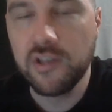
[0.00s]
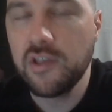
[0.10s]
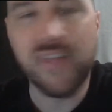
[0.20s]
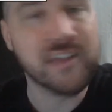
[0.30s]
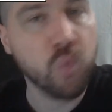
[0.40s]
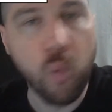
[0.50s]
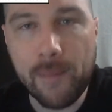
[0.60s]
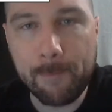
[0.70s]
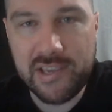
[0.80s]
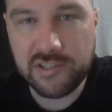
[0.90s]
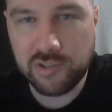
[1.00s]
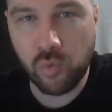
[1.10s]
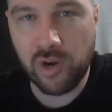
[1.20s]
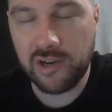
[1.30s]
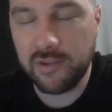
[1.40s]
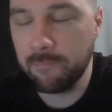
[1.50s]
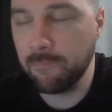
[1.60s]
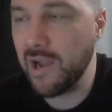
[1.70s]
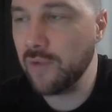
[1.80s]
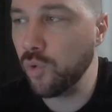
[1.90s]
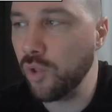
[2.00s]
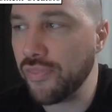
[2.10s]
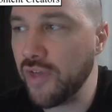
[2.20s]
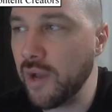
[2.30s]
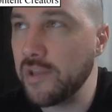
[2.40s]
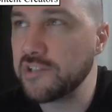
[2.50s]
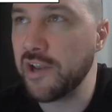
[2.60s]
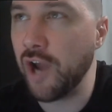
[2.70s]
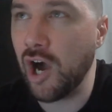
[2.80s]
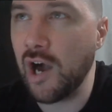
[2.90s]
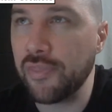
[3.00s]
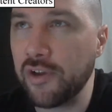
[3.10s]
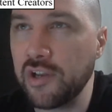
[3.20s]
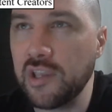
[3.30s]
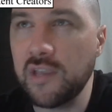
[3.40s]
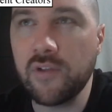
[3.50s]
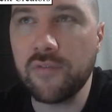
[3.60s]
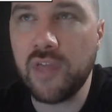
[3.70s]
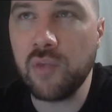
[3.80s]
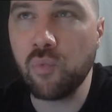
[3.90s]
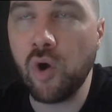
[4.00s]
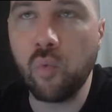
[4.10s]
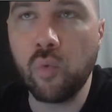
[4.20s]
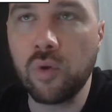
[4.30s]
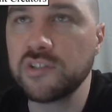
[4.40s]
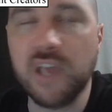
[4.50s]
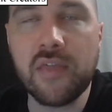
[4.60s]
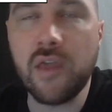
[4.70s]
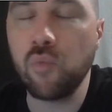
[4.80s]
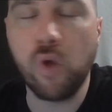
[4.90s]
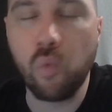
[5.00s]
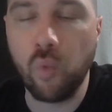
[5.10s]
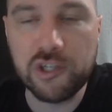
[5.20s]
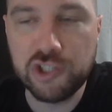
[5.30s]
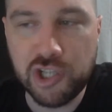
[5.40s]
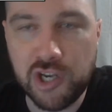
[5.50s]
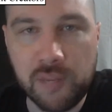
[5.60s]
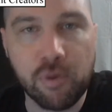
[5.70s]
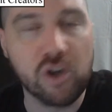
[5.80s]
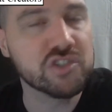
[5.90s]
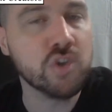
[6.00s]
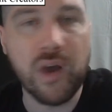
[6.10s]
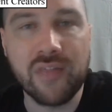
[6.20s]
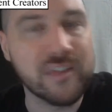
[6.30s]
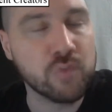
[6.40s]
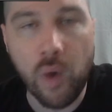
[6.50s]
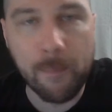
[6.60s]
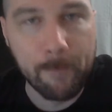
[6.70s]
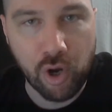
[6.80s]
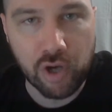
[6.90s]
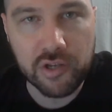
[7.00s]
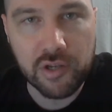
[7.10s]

That's one piece of work. My rule of thumb is, an author, even if they wrote one shitty book, so what? That's one book.